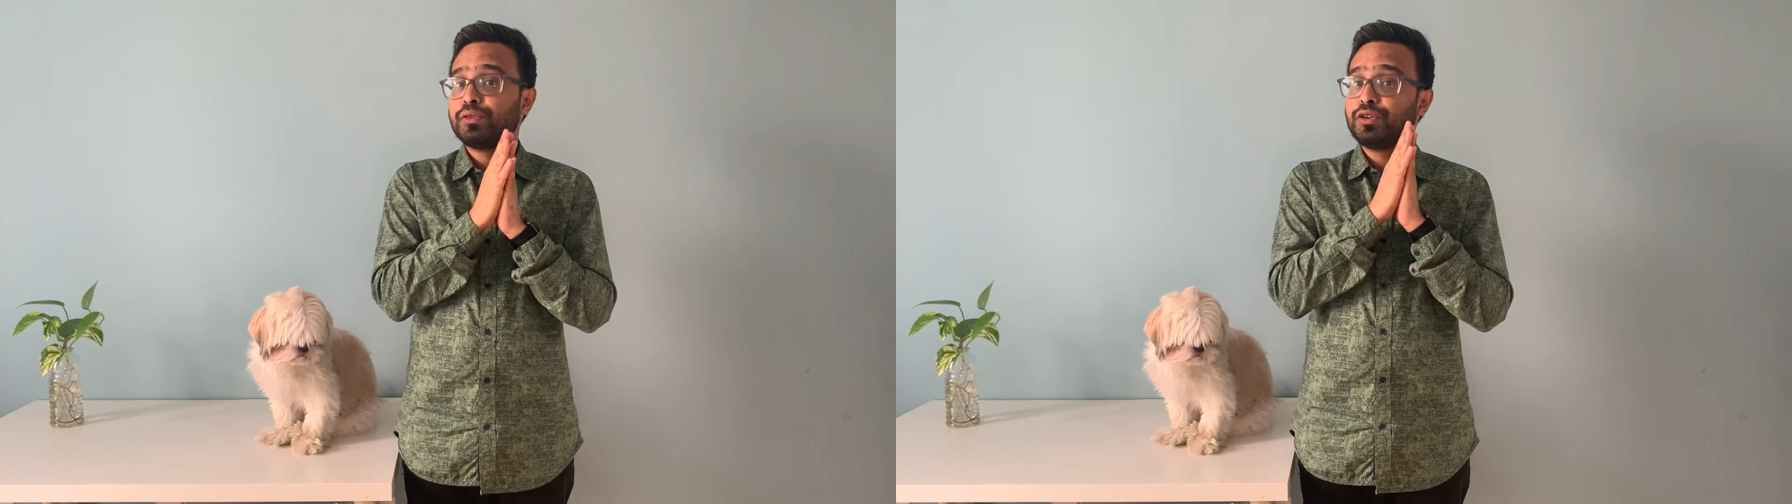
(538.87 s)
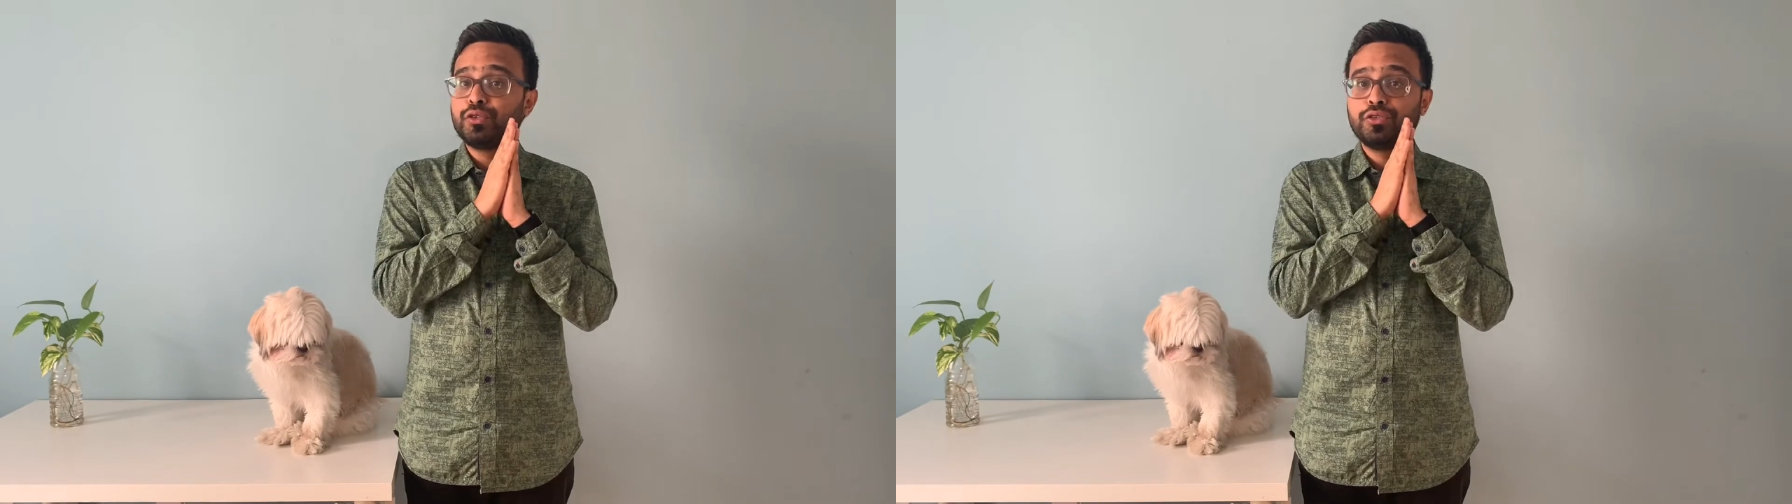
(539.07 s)

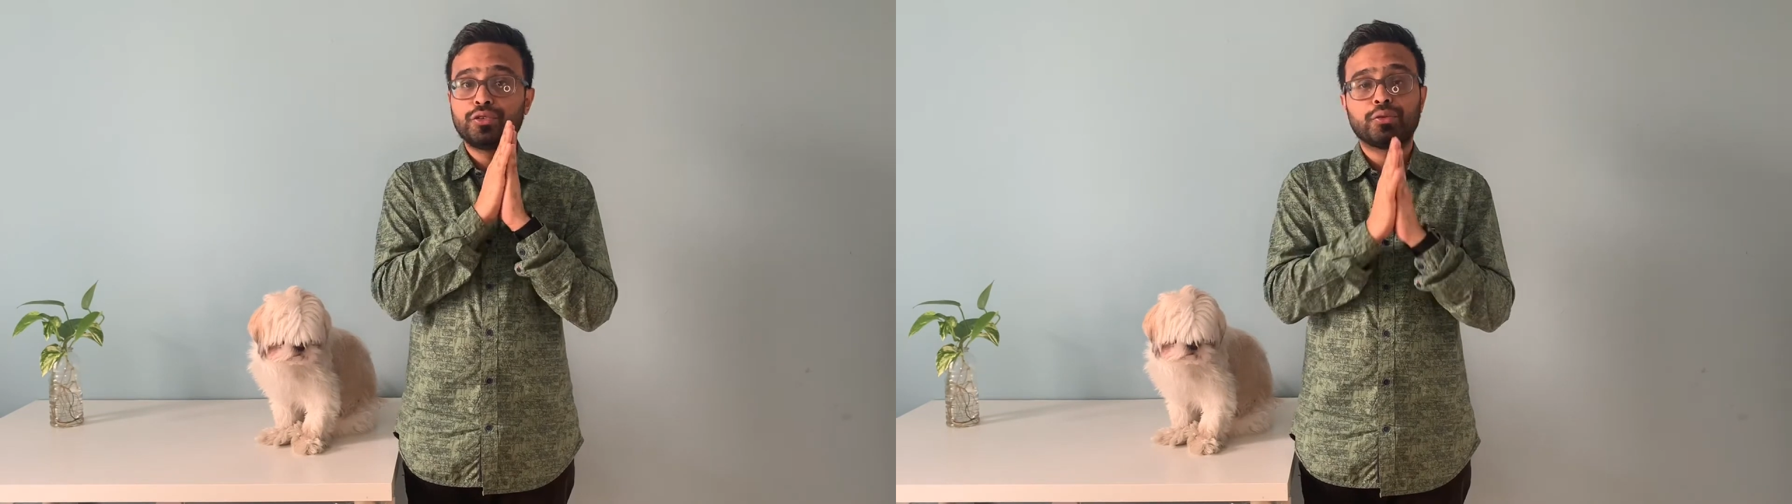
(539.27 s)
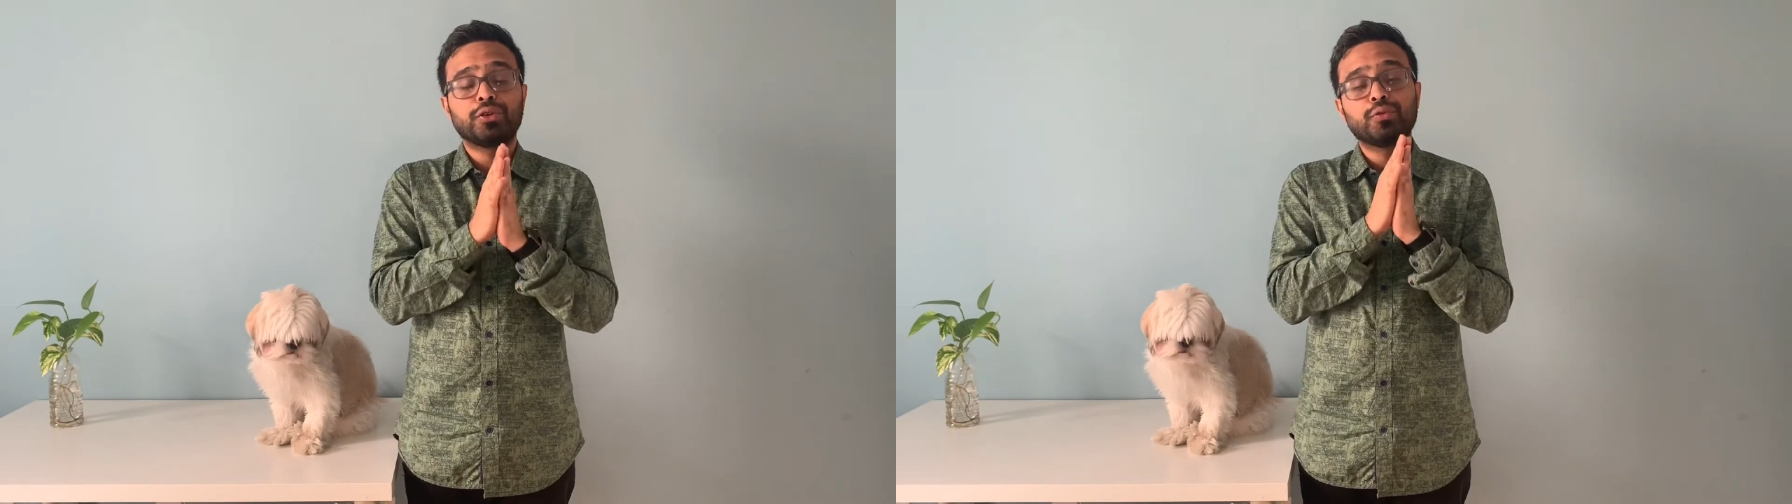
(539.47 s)

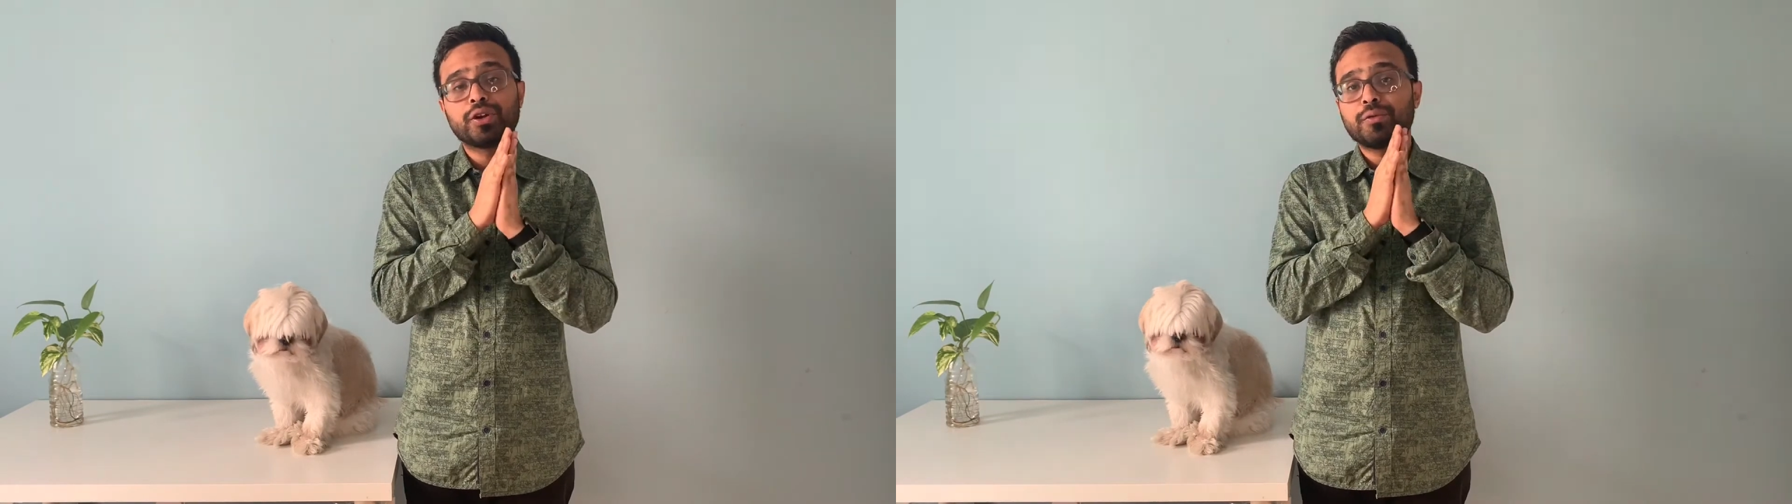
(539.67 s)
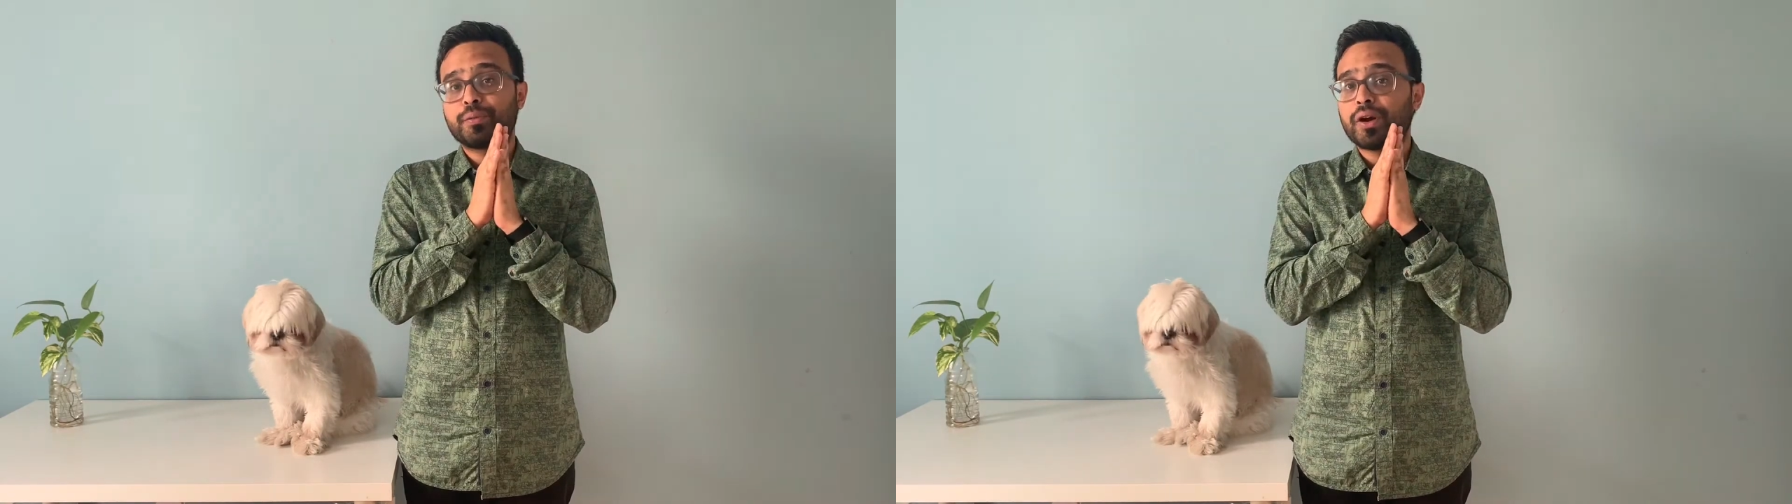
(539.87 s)
you would
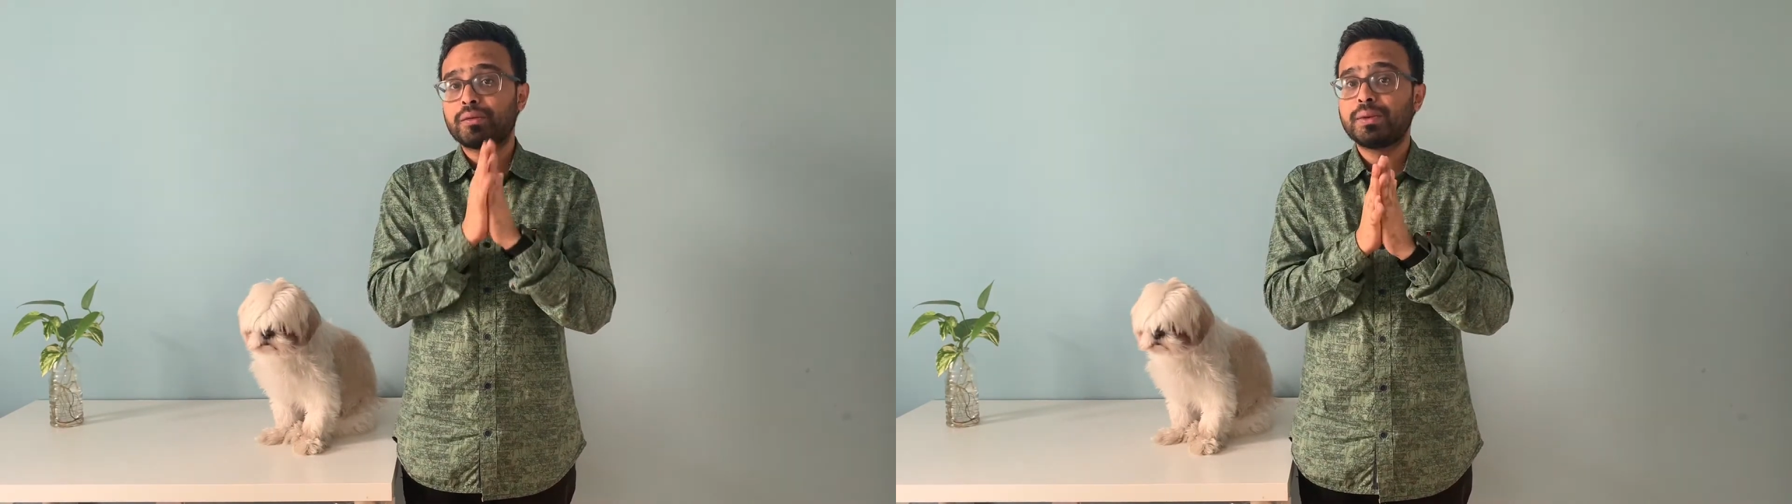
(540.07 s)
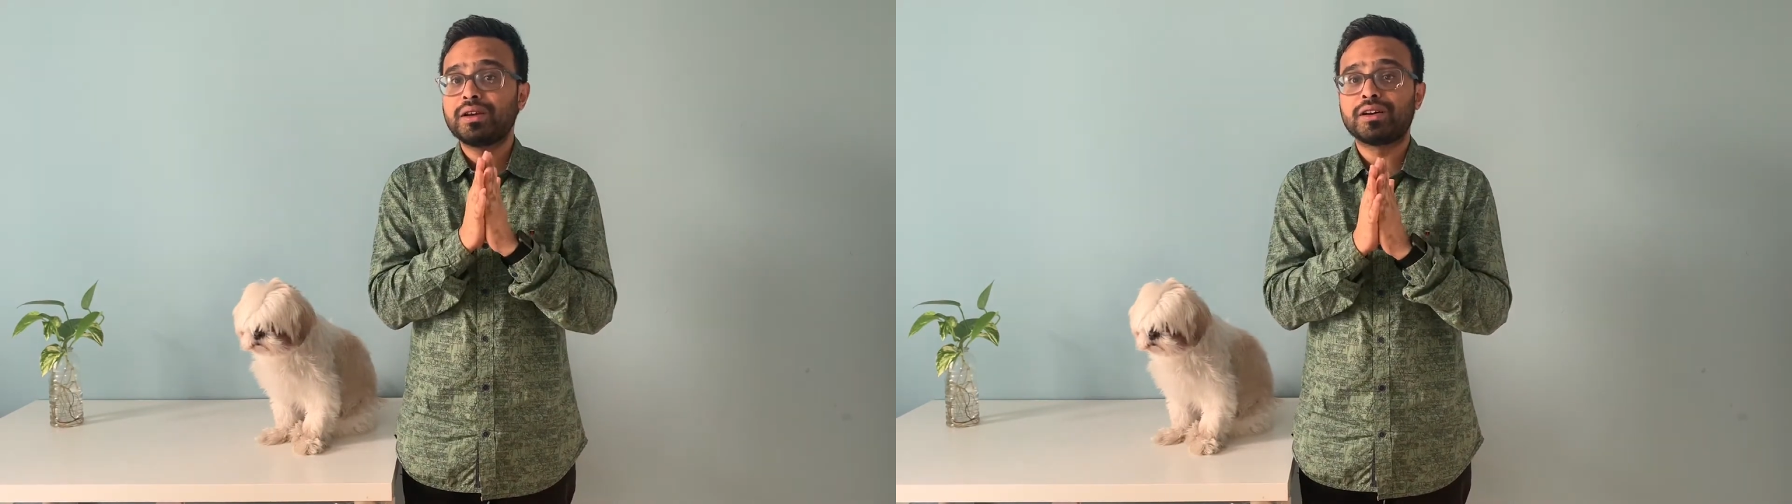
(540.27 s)
have
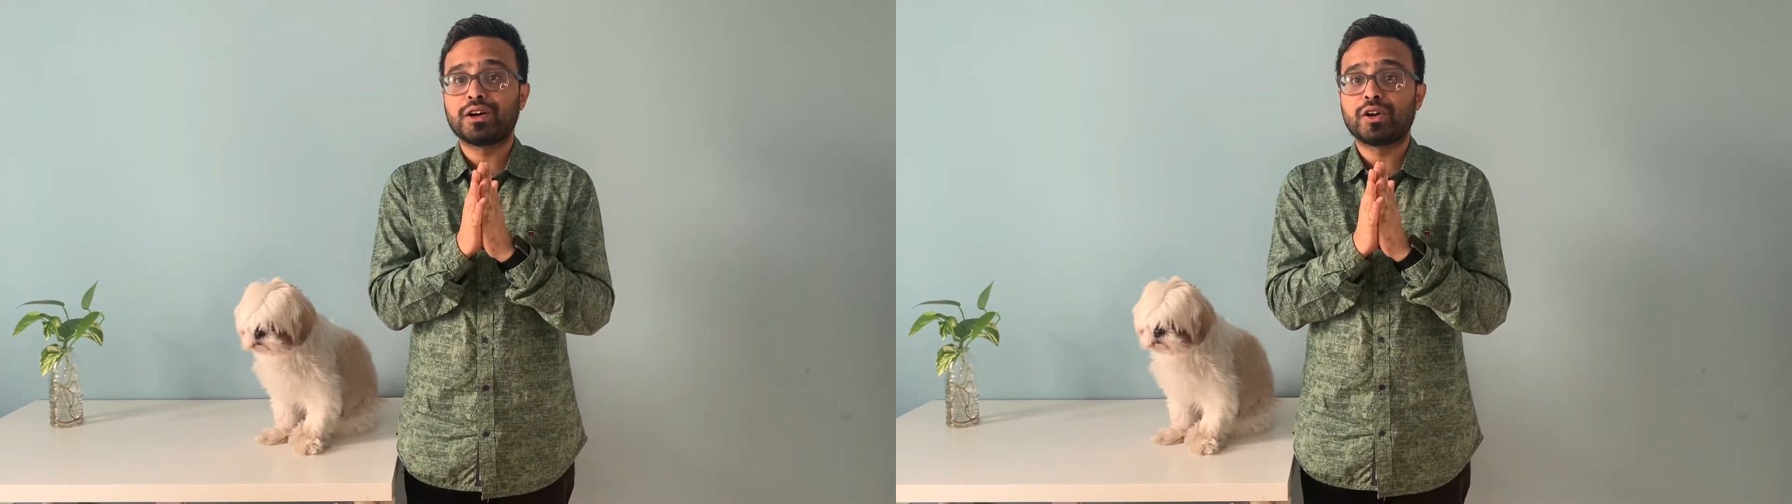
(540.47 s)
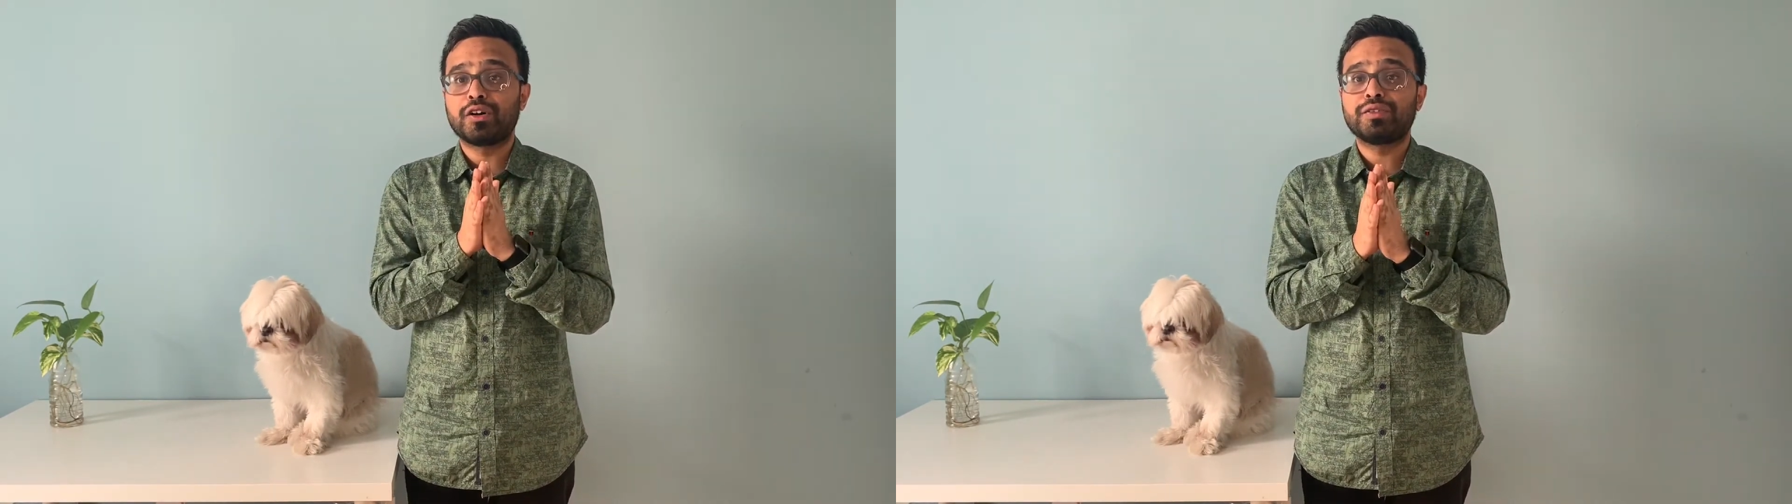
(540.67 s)
probably
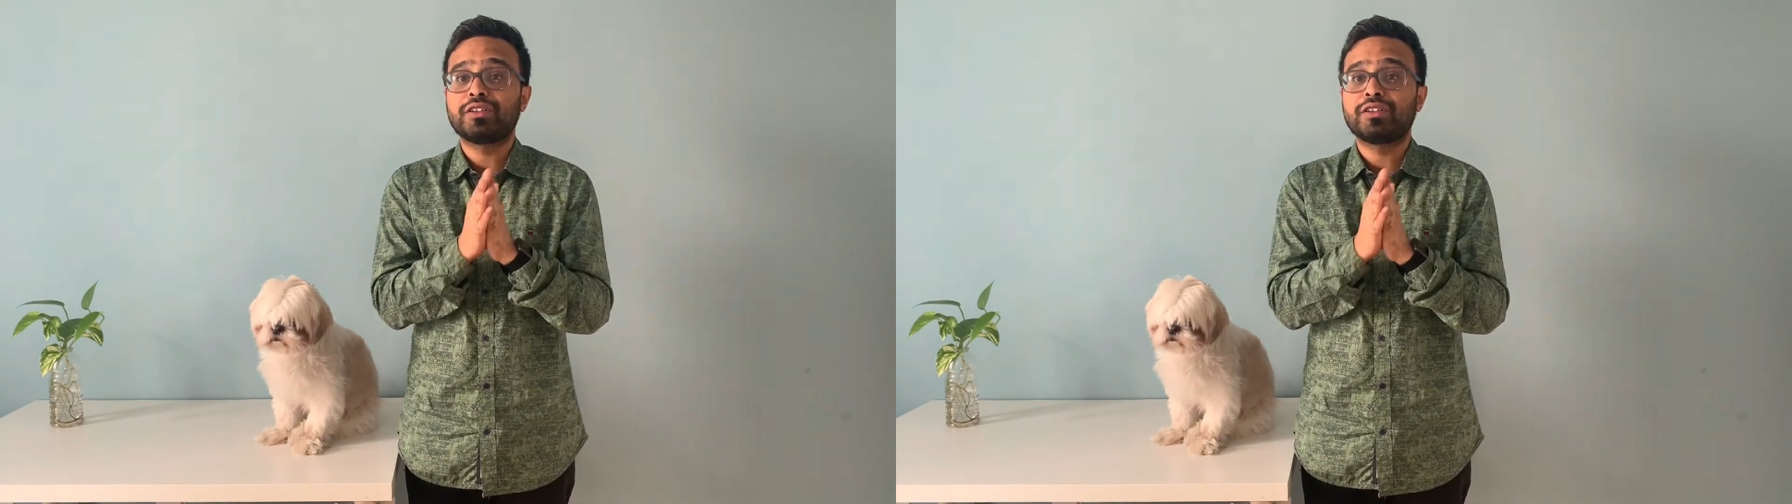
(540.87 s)
heard of,